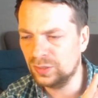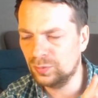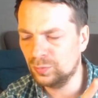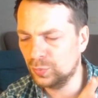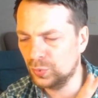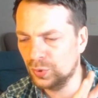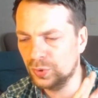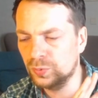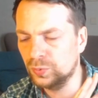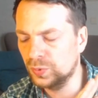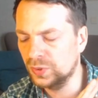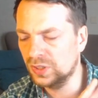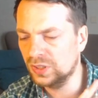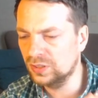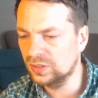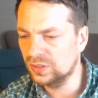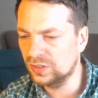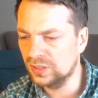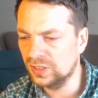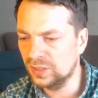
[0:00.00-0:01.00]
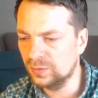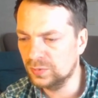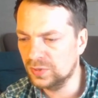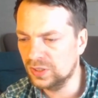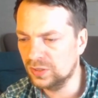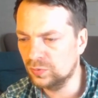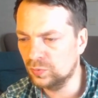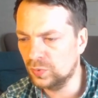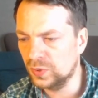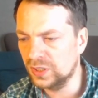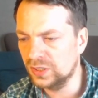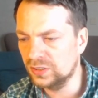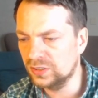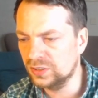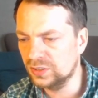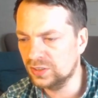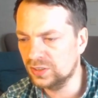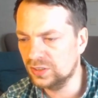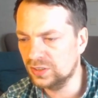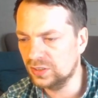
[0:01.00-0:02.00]
point we can claim that white
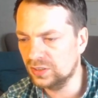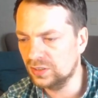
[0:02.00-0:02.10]
is